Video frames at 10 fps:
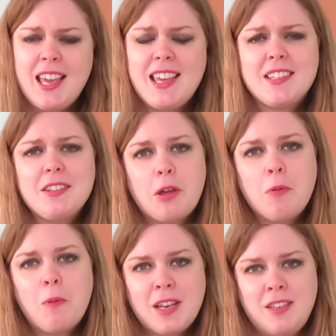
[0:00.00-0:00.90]
It's
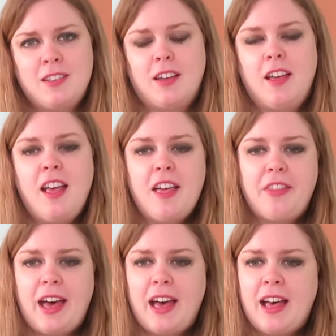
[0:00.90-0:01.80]
no wonder
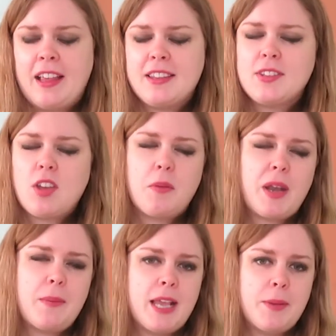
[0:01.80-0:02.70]
that so
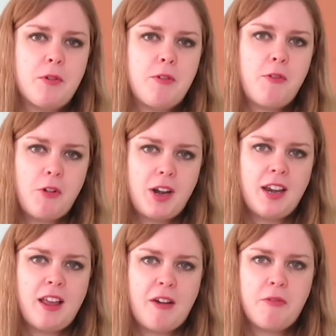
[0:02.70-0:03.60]
many people fall
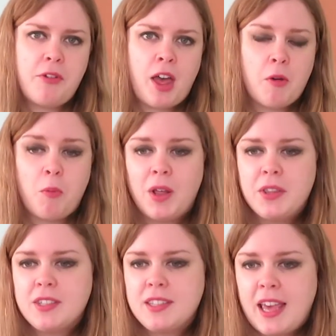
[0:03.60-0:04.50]
in love
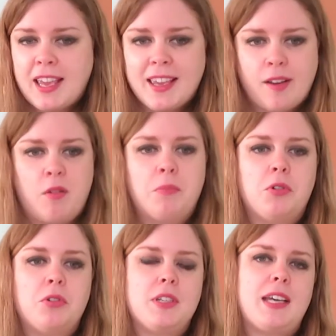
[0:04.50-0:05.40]
once they get on
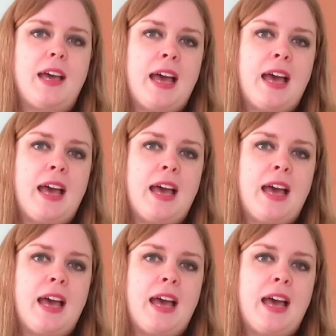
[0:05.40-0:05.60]
board,